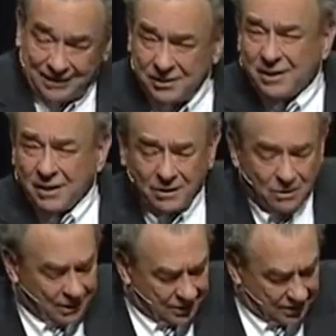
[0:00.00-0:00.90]
Listen to the
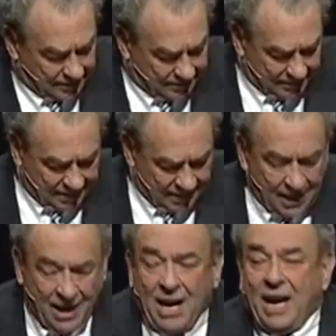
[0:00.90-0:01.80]
question.
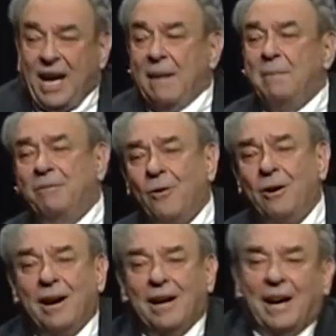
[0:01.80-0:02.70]
And
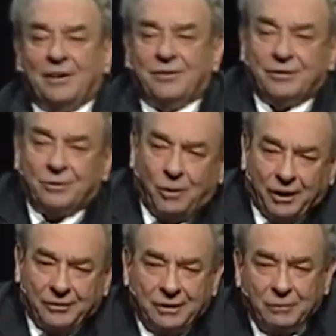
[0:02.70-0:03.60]
before I ask this
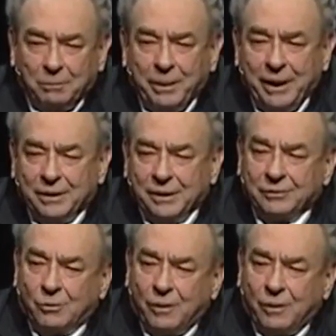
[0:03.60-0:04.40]
question, repeat this